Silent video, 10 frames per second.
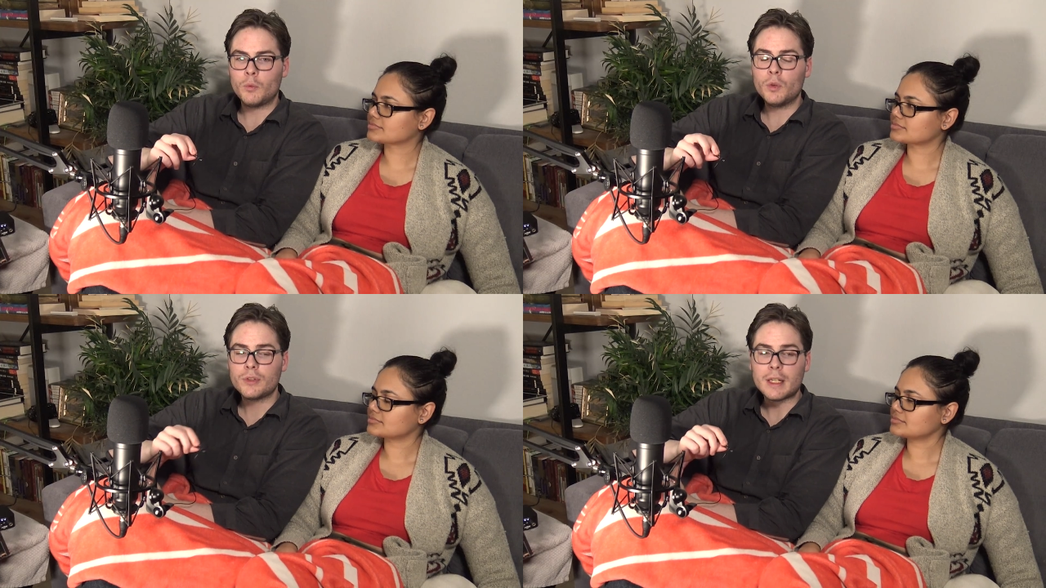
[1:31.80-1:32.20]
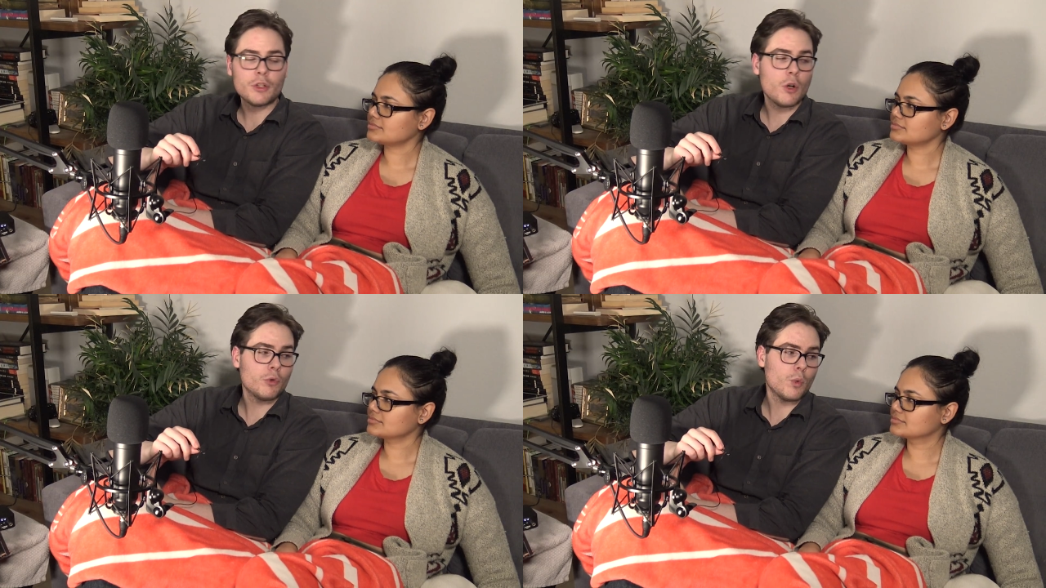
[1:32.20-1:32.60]
Speaker 1: I will say
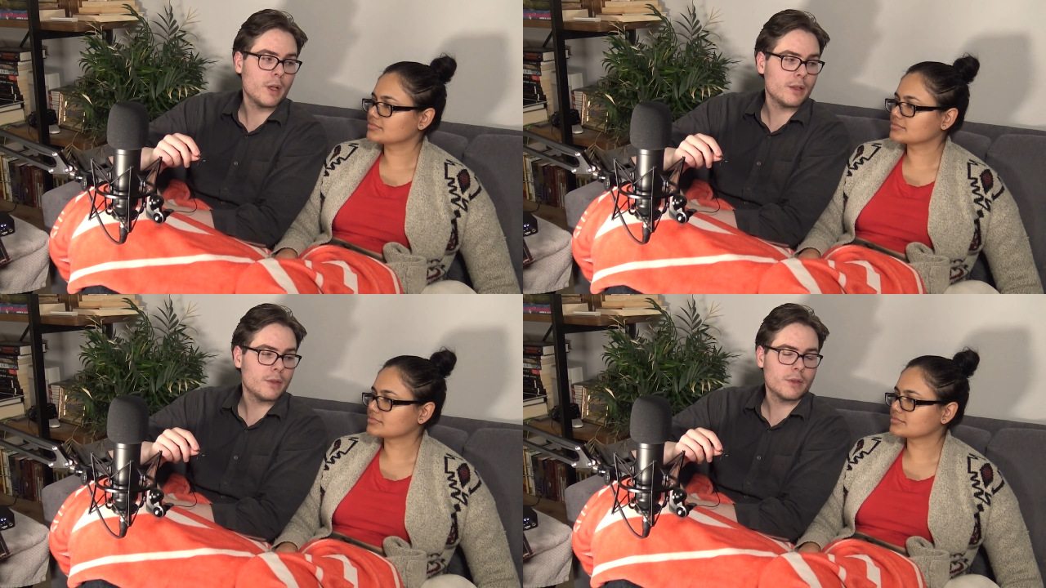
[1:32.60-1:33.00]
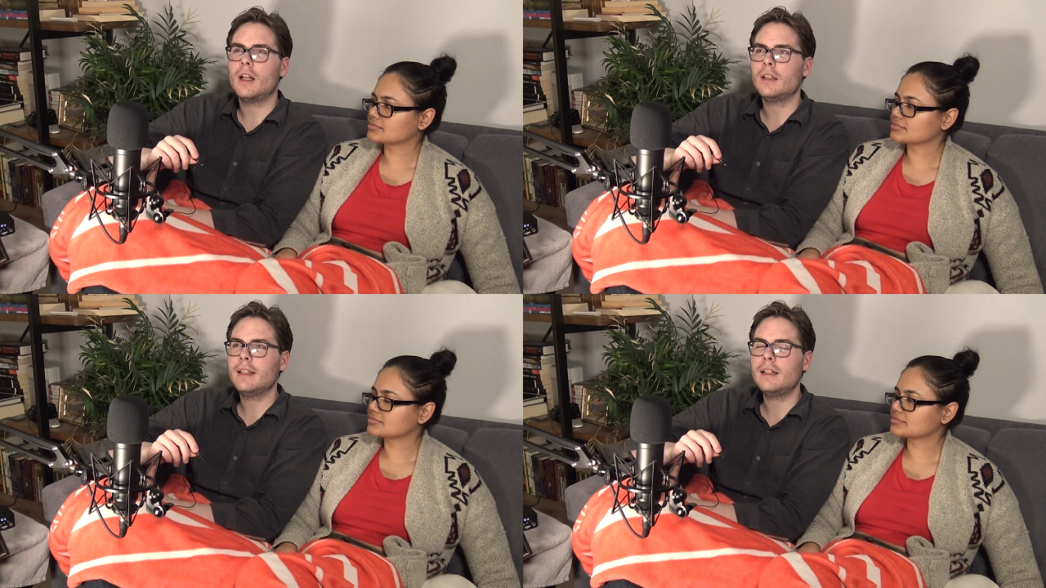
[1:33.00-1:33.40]
tone-wise,
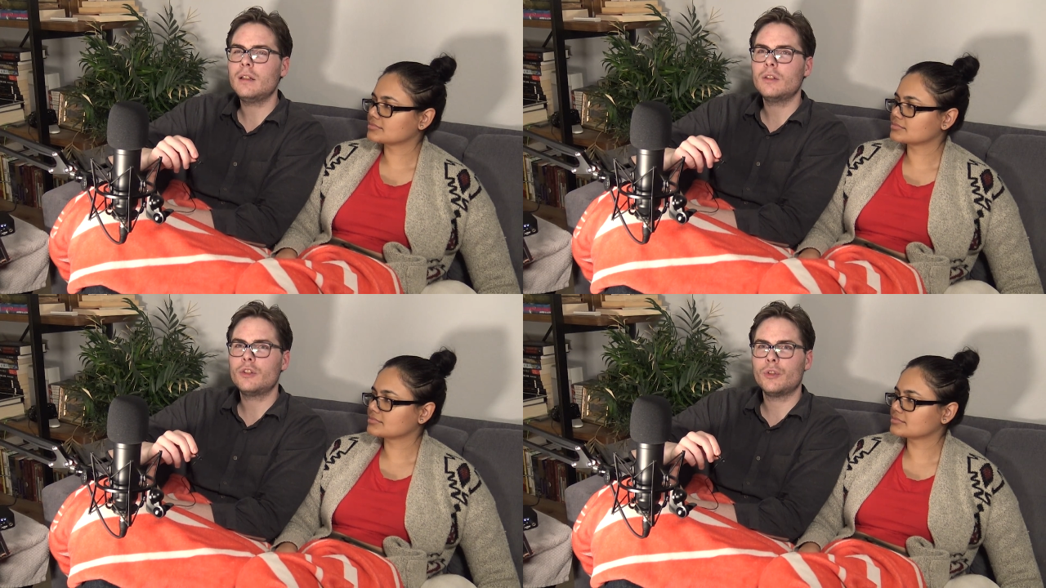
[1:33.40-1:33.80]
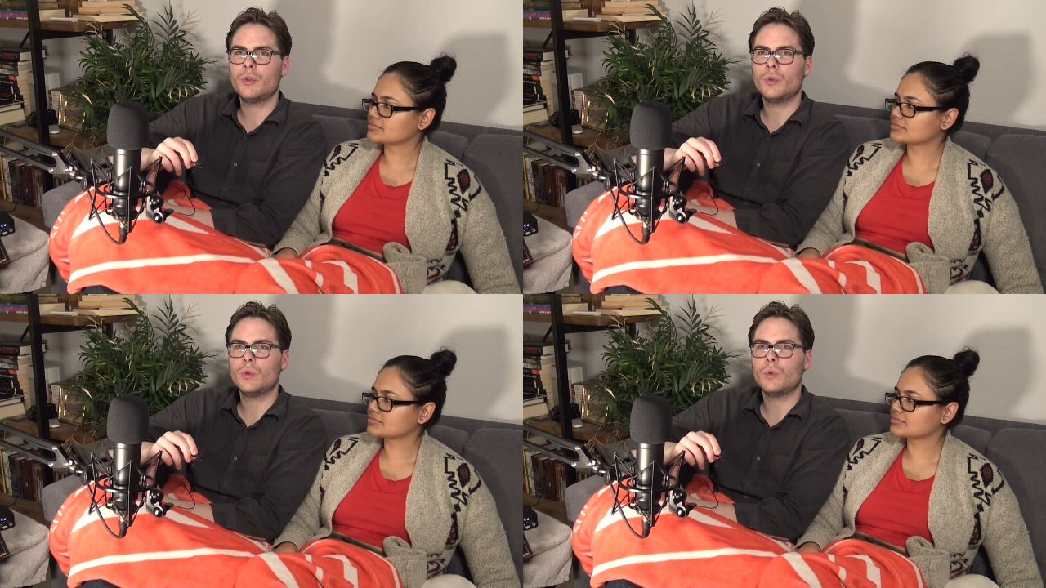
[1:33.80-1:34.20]
a little
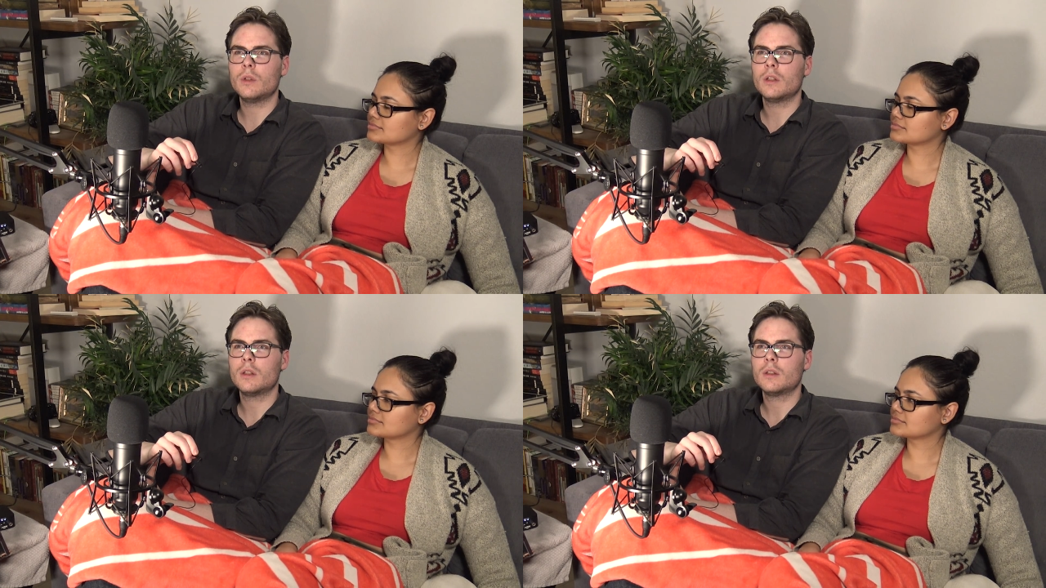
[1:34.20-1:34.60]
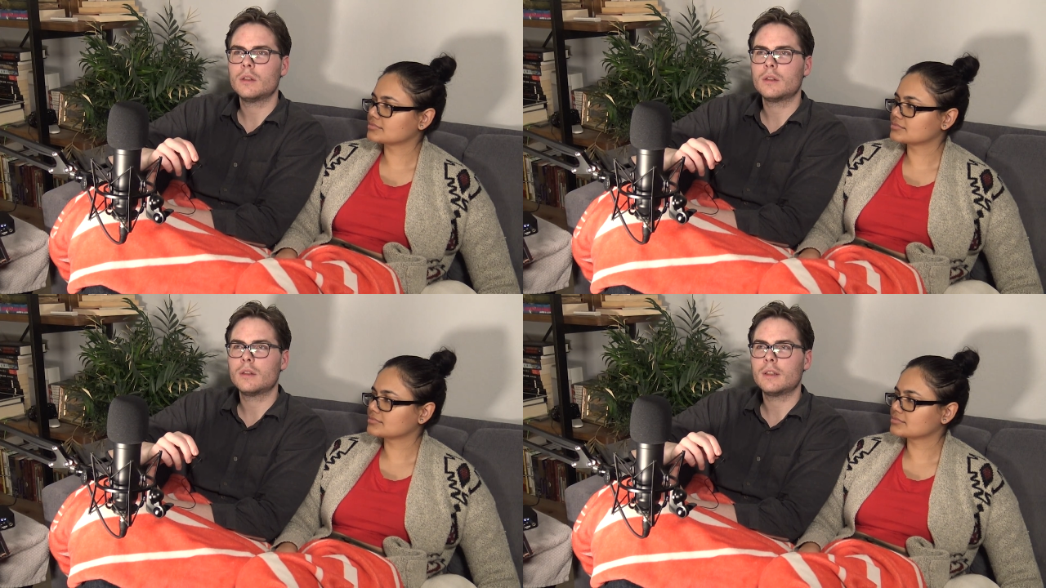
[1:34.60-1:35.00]
too
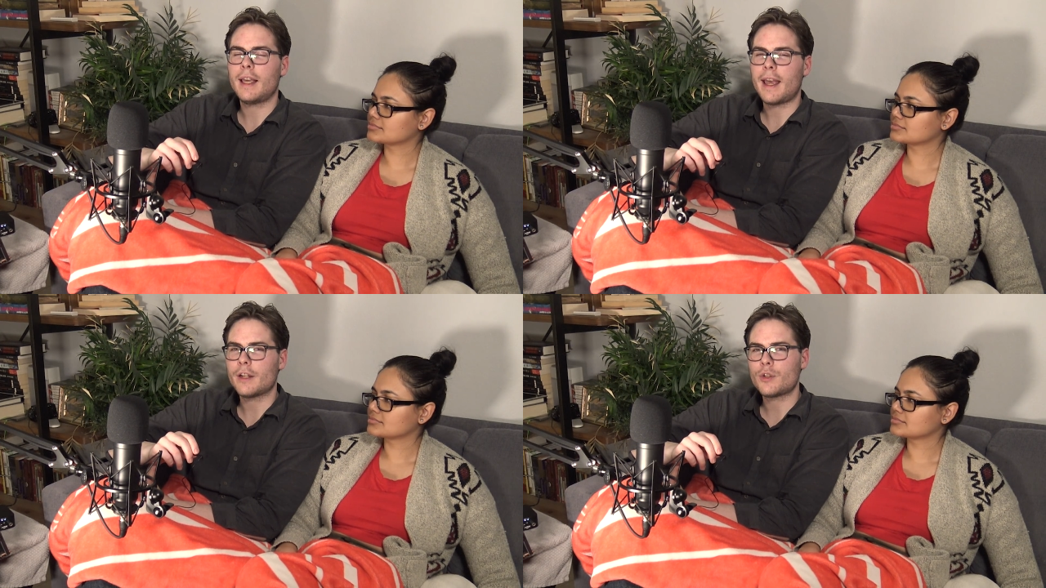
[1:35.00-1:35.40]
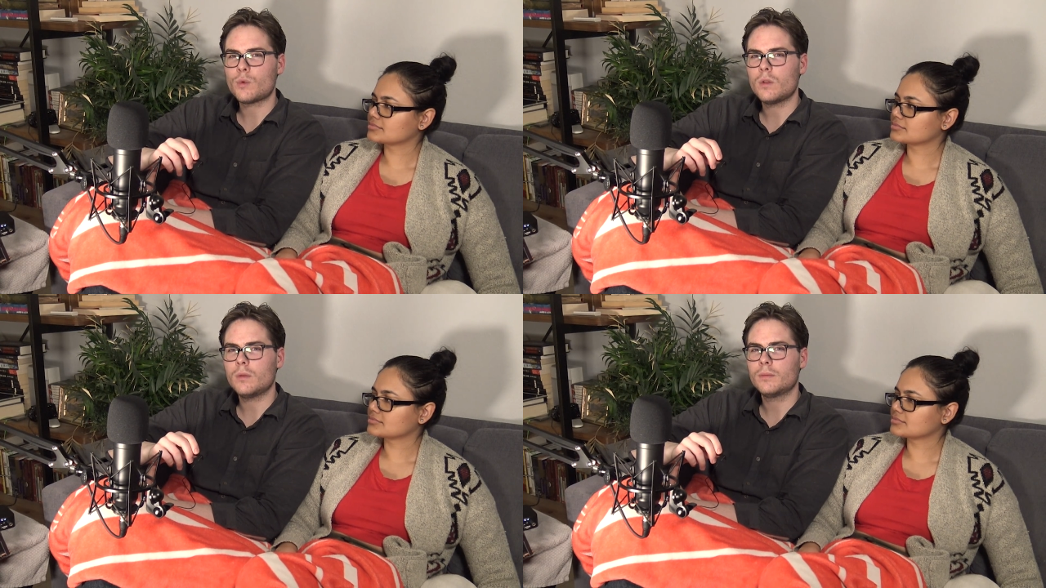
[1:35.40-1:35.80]

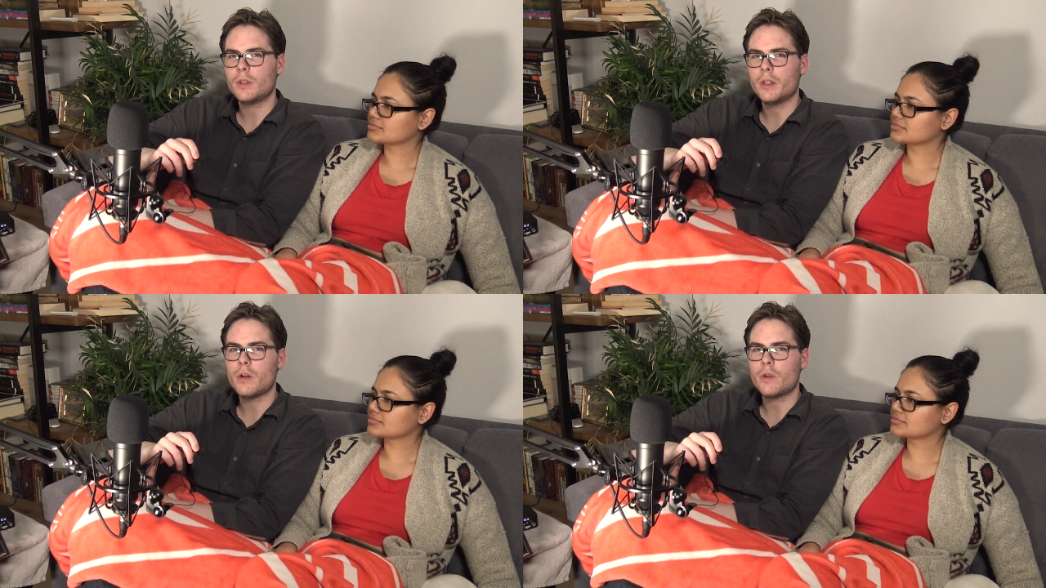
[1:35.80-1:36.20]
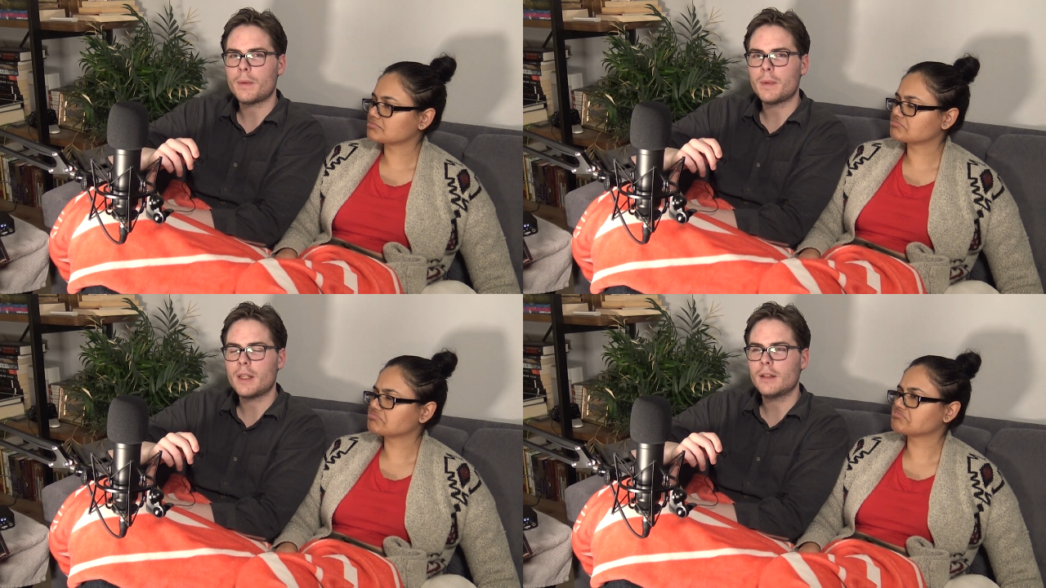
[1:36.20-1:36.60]
casual, you know what
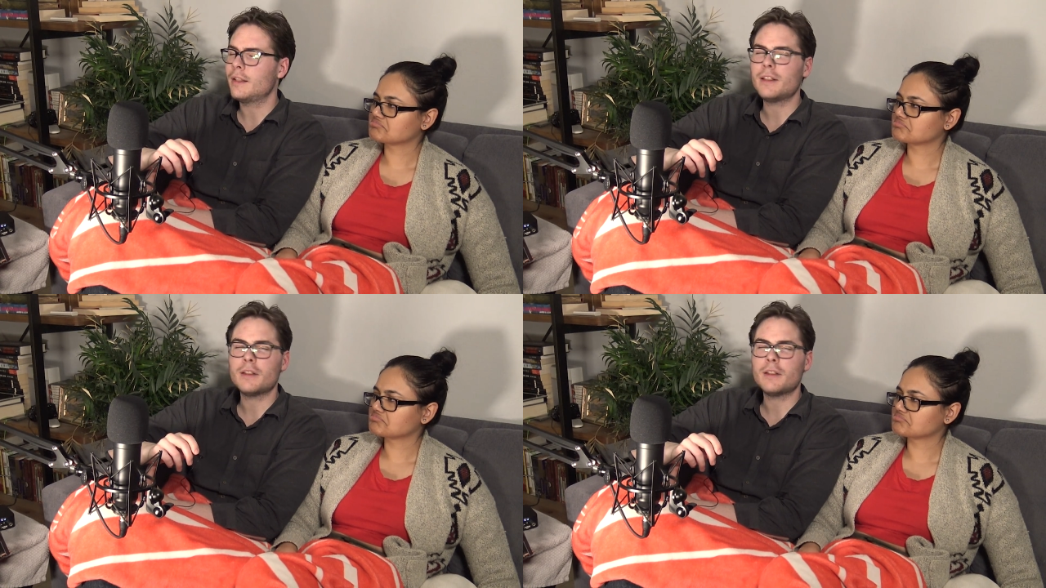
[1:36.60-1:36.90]
I mean? I think